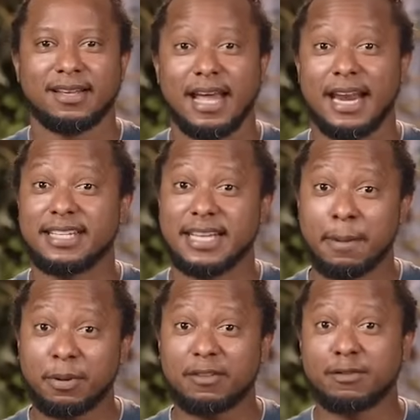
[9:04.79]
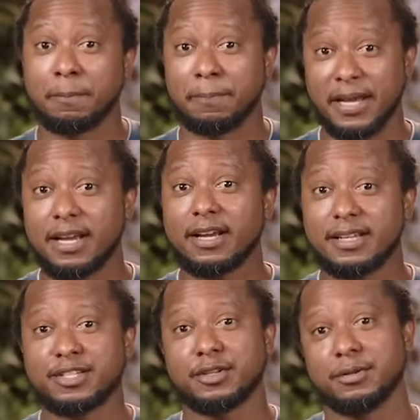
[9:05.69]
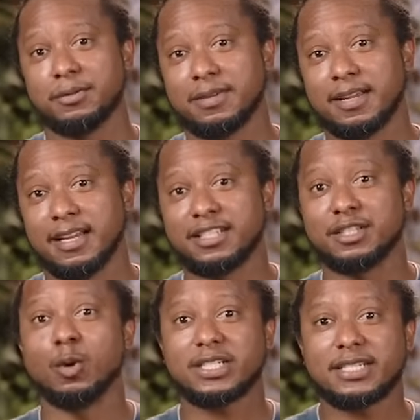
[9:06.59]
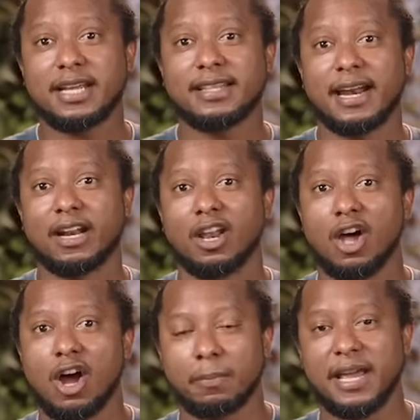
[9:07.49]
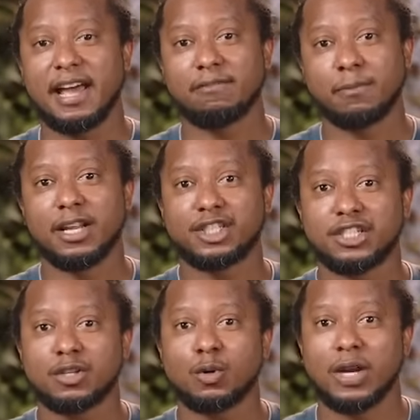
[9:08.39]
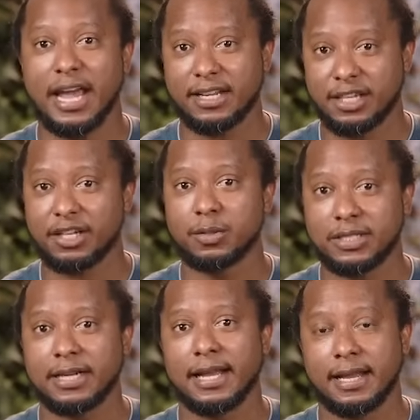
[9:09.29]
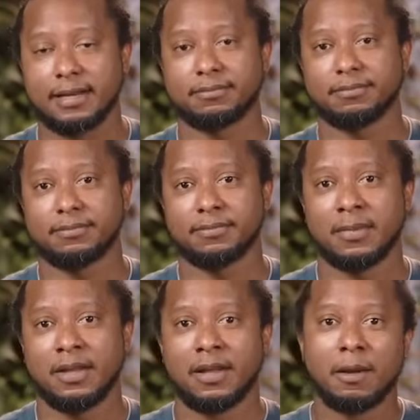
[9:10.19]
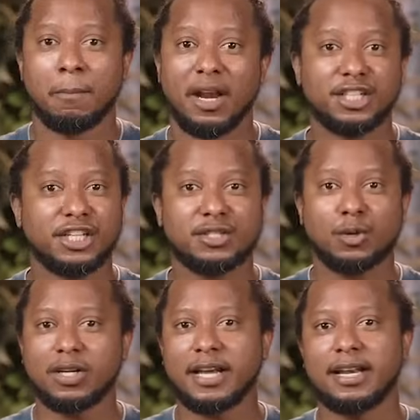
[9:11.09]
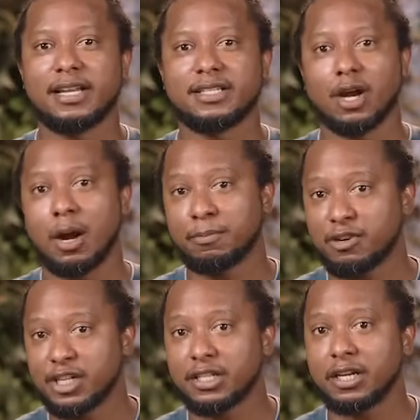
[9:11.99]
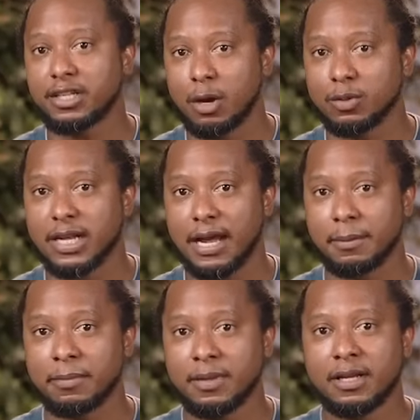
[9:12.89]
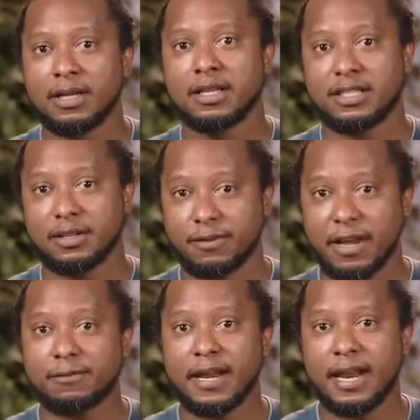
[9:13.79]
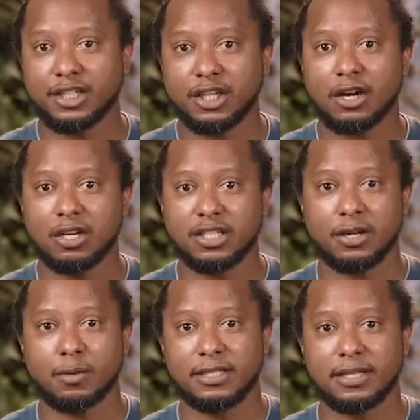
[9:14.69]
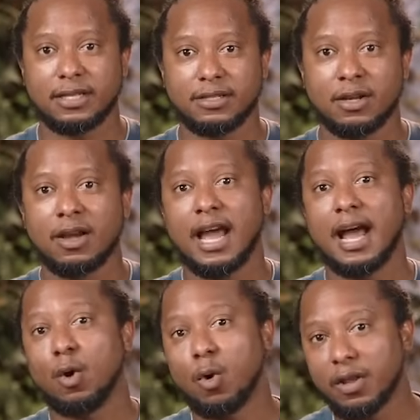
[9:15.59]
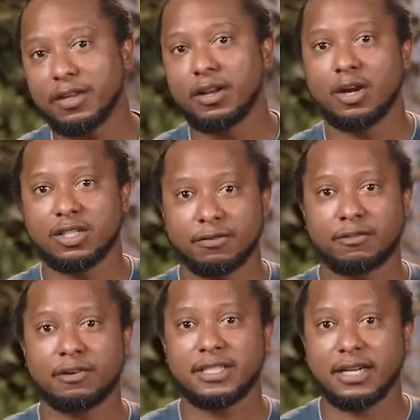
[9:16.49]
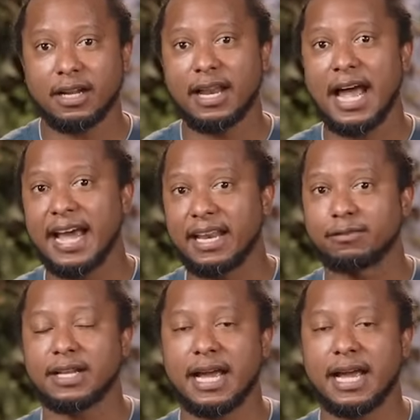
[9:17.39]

An example of a bigger issue is noticing that a log may have malicious code executed in it. Malicious code can lead to operational downtime, severe financial consequences, or the loss of critical high-level